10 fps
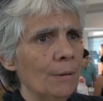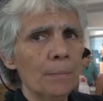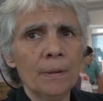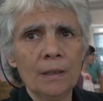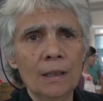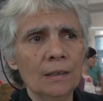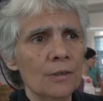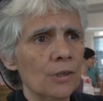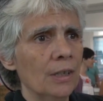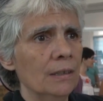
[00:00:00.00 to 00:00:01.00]
with
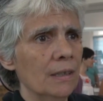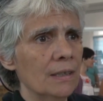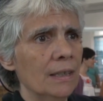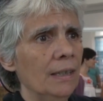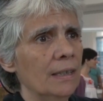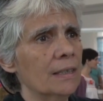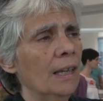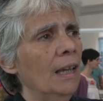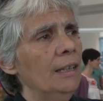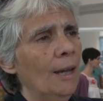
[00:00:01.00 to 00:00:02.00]
pathology and
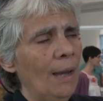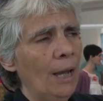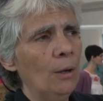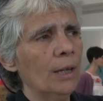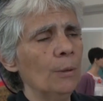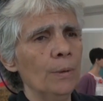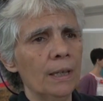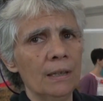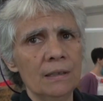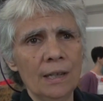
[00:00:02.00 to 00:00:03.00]
disease. Now, how can
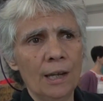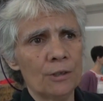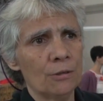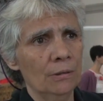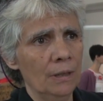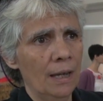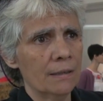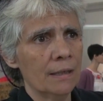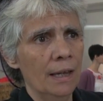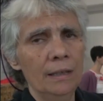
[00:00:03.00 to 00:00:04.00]
we
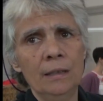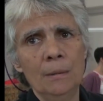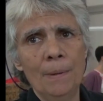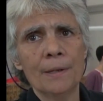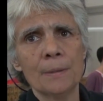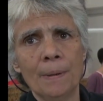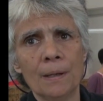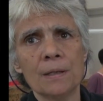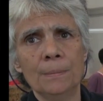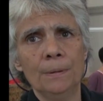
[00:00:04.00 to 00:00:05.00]
contextualize that in the best
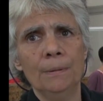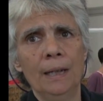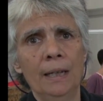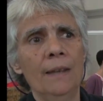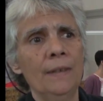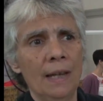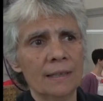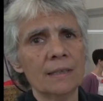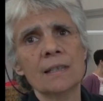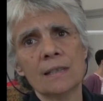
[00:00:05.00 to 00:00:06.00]
possible way? And
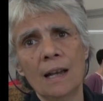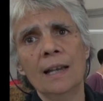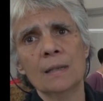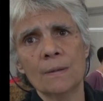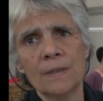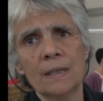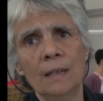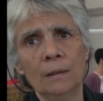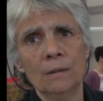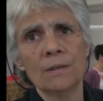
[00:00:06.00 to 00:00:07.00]
that's the science of
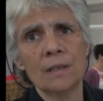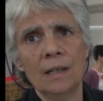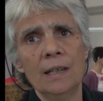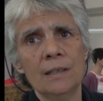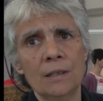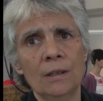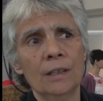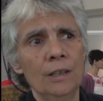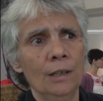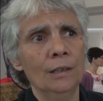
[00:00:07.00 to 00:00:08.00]
skeletal studies and
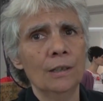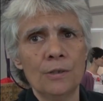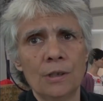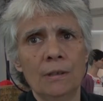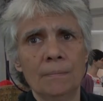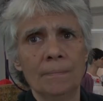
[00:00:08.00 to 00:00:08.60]
archaeology.